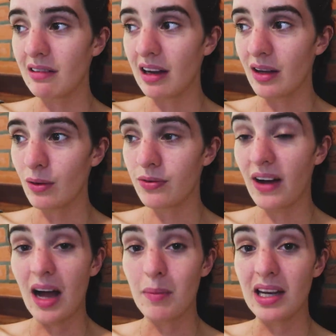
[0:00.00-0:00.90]
you like your
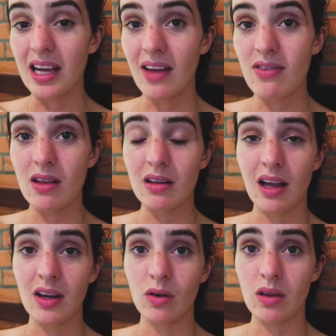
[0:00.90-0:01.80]
family and
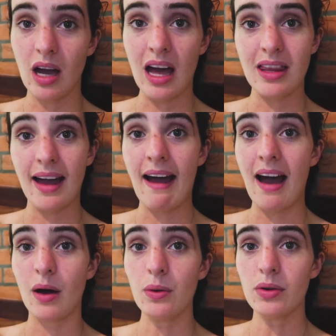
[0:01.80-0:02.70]
like you're at their
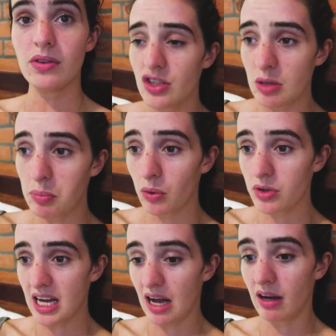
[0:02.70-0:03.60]
house. She
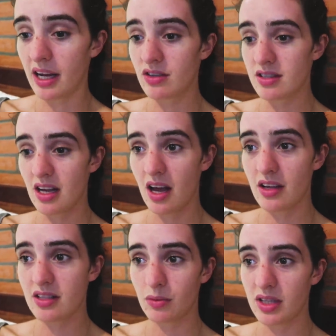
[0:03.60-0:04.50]
brought out, like,
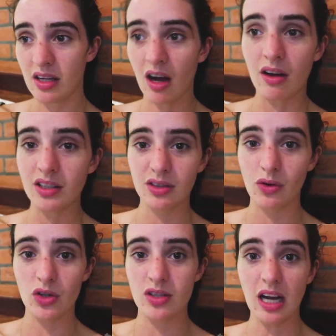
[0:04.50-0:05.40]
desserts that we didn't ask
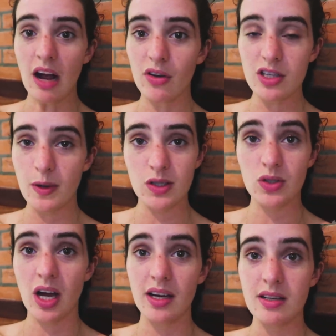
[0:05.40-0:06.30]
for. She's like, I've got special
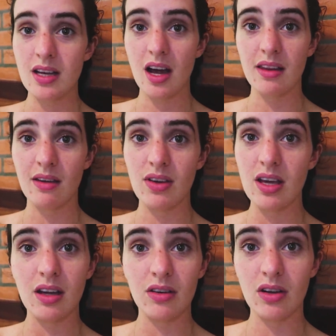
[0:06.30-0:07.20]
Thai dessert, they're
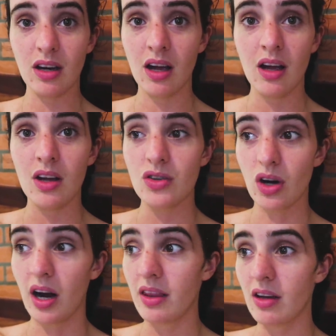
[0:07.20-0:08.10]
vegan, you can
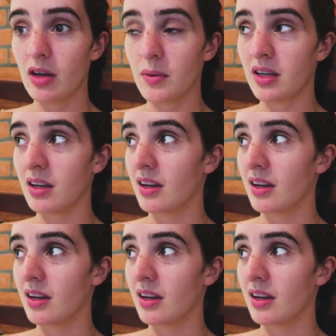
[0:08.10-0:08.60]
try them. And